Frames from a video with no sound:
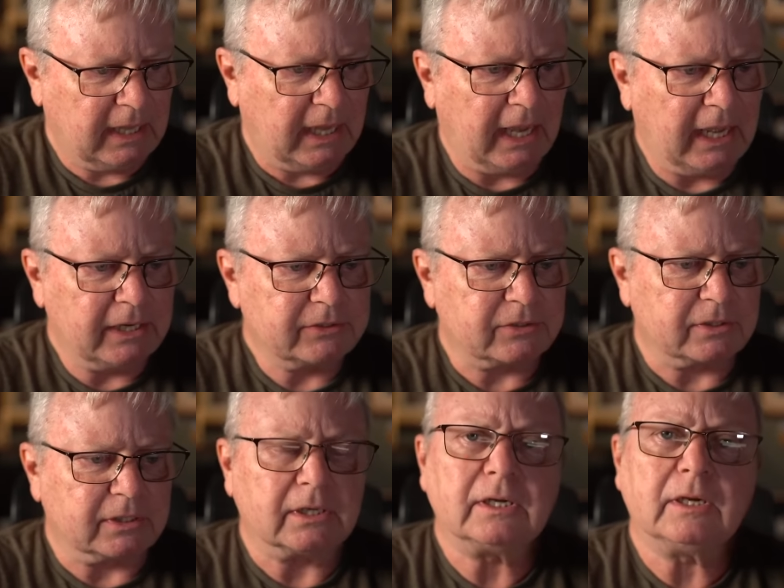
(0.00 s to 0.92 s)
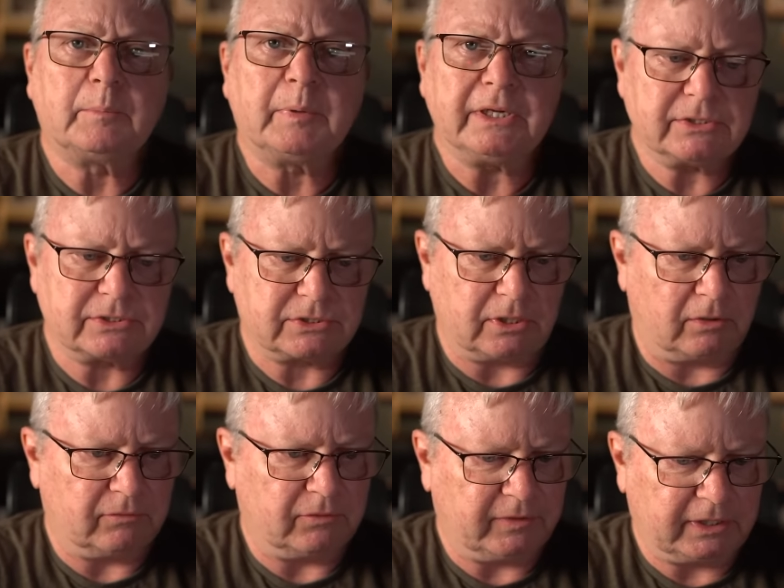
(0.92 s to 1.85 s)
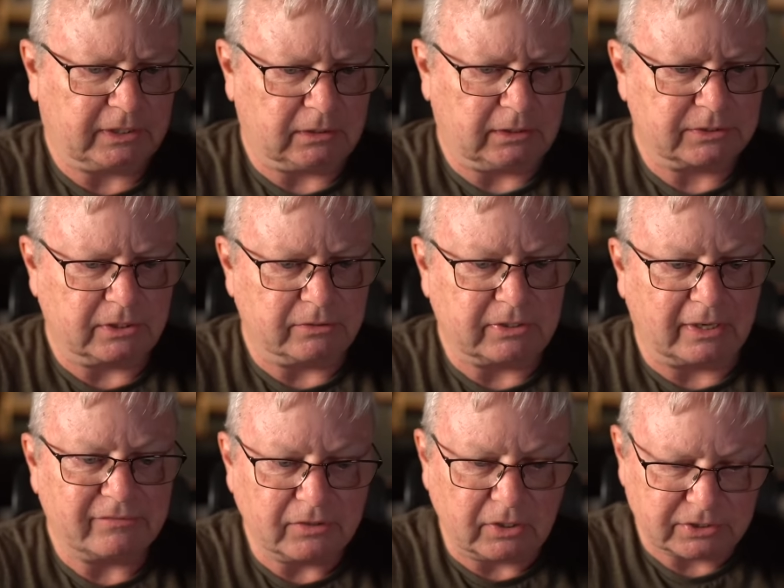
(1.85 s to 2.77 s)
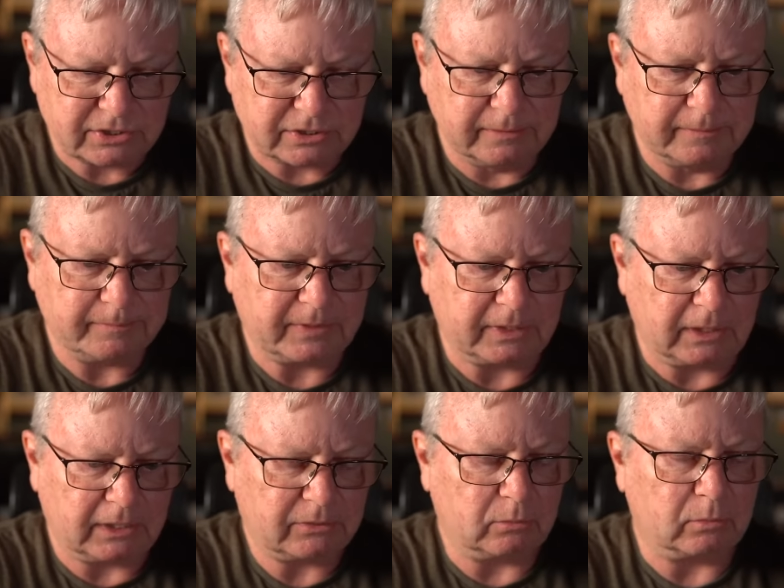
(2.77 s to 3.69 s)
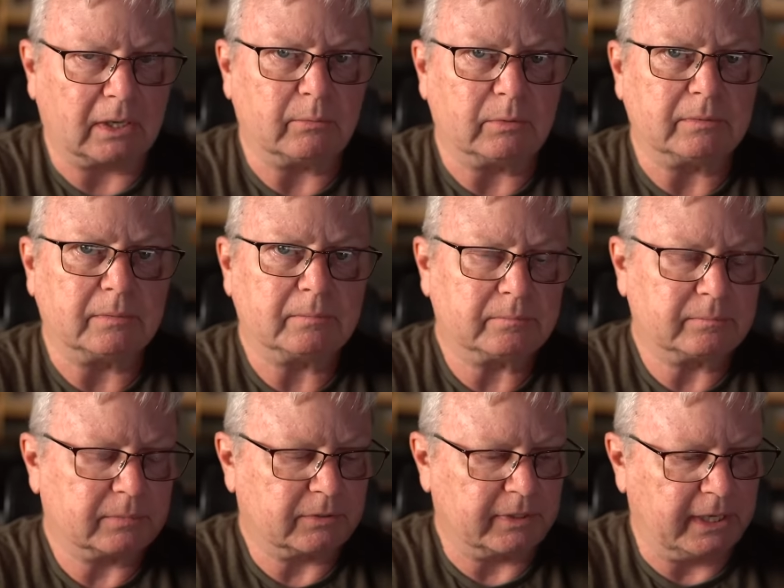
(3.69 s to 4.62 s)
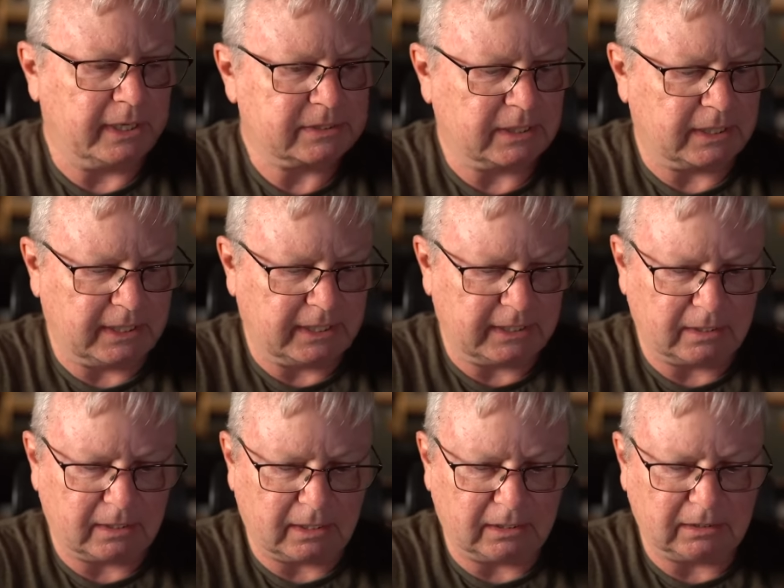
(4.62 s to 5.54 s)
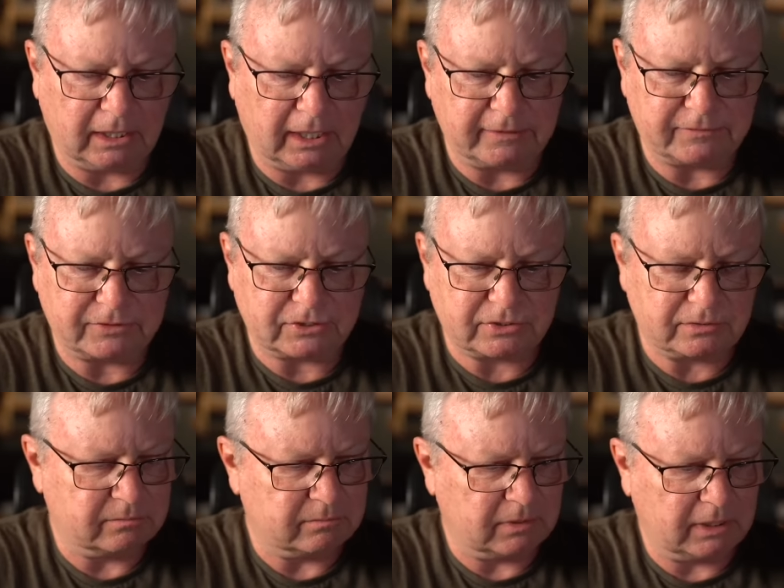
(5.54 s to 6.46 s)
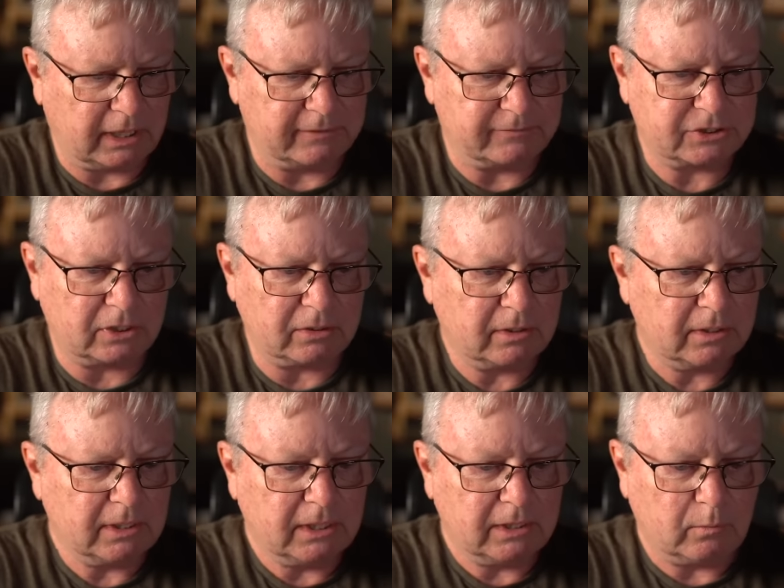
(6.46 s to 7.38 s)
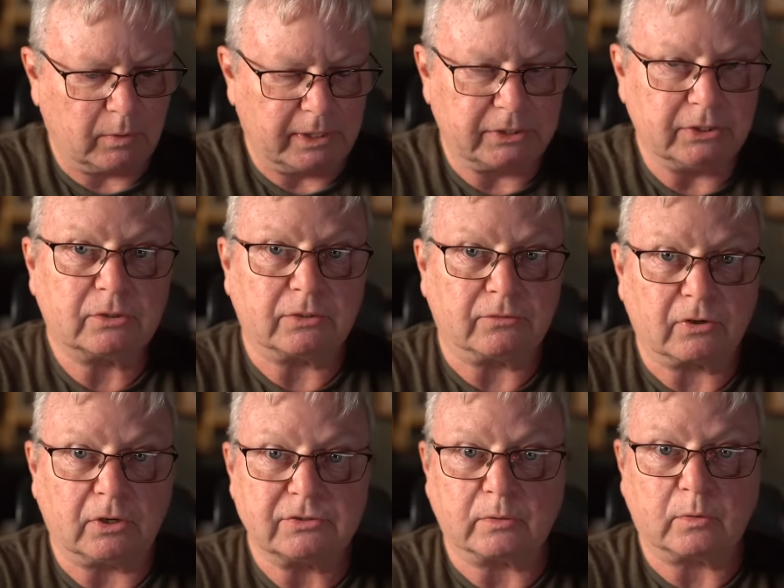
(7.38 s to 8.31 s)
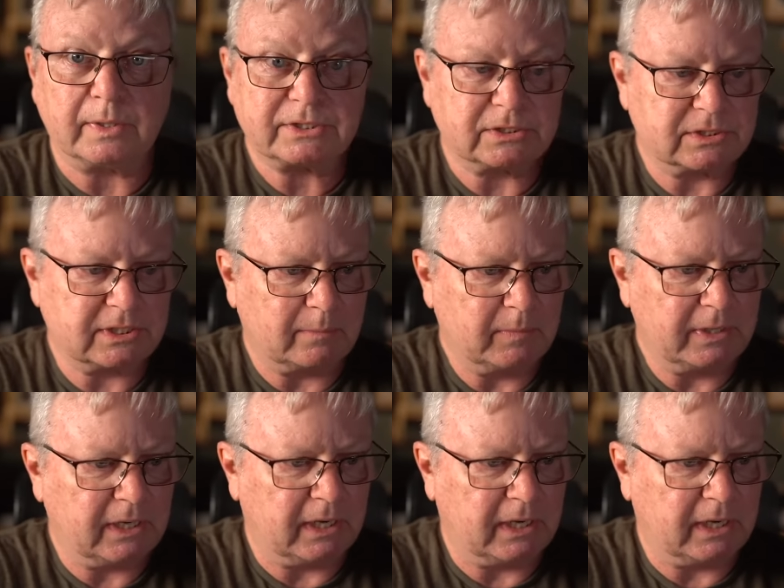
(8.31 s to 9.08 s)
and the opinions of the vehicle are so diverse that I thought I would create a, a live live show where you can throw some questions at me.